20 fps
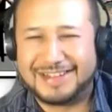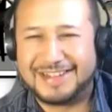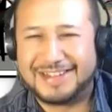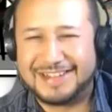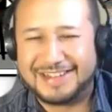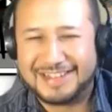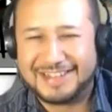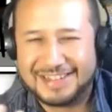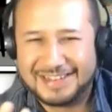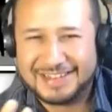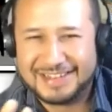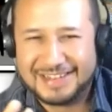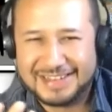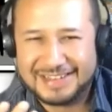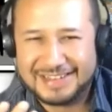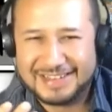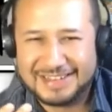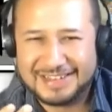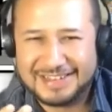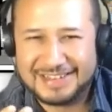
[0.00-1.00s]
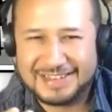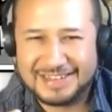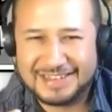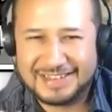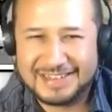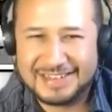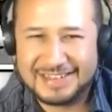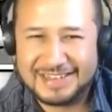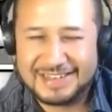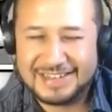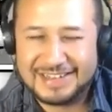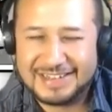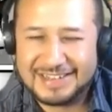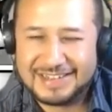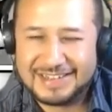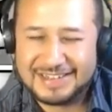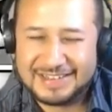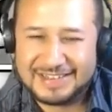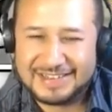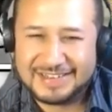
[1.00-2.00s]

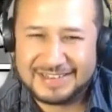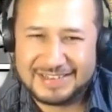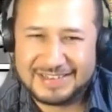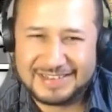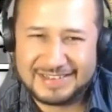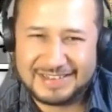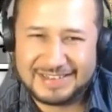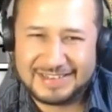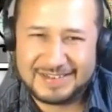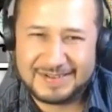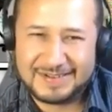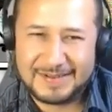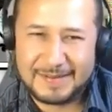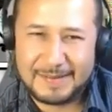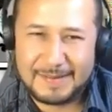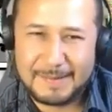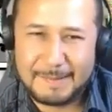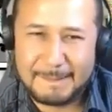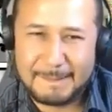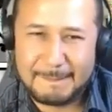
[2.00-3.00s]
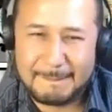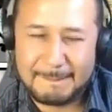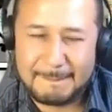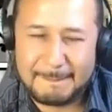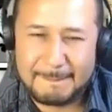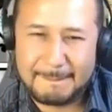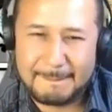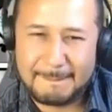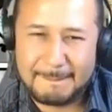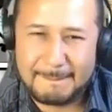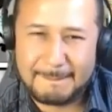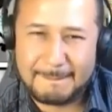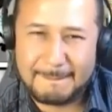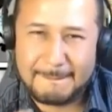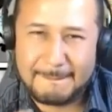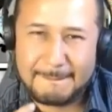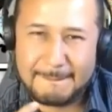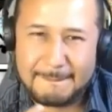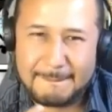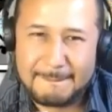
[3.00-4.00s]

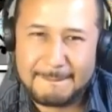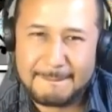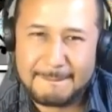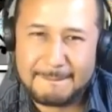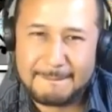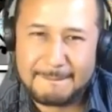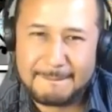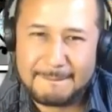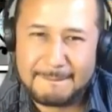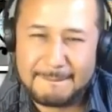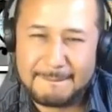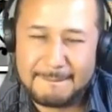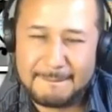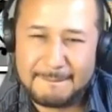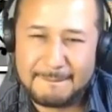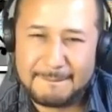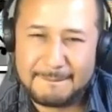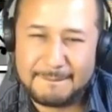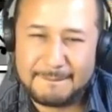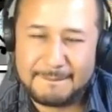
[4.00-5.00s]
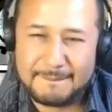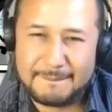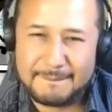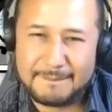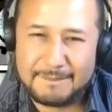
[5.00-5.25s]
(not speaking)